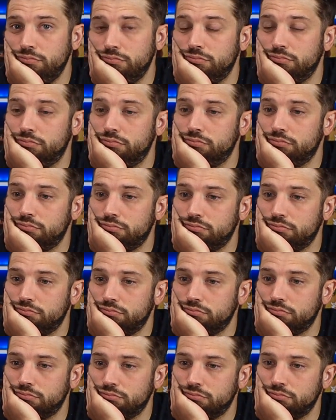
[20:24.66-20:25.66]

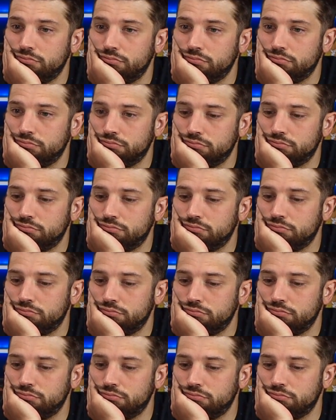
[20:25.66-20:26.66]

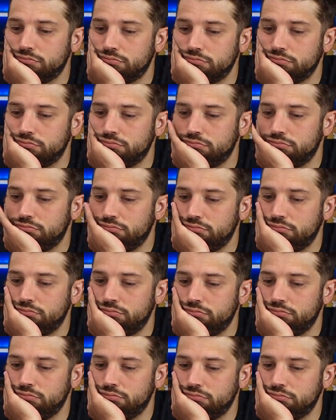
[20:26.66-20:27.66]

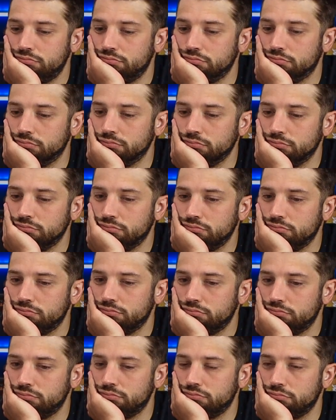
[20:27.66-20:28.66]

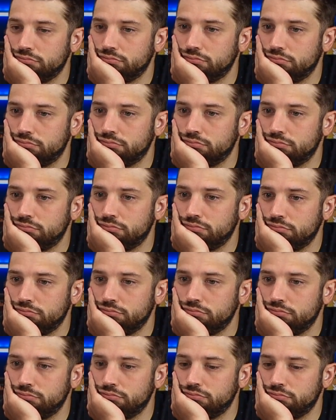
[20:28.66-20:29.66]

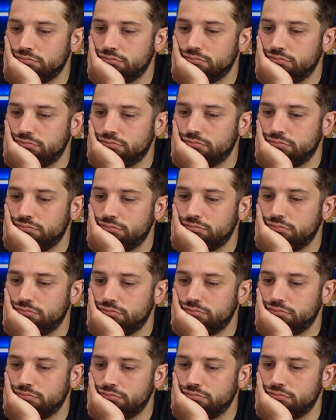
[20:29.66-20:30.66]

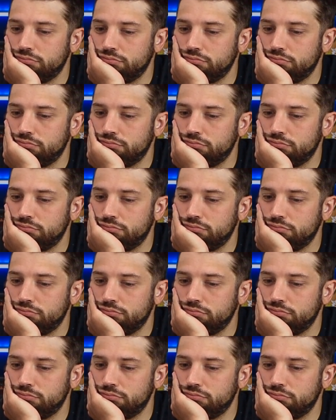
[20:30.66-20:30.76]
No words are spoken by the person on screen.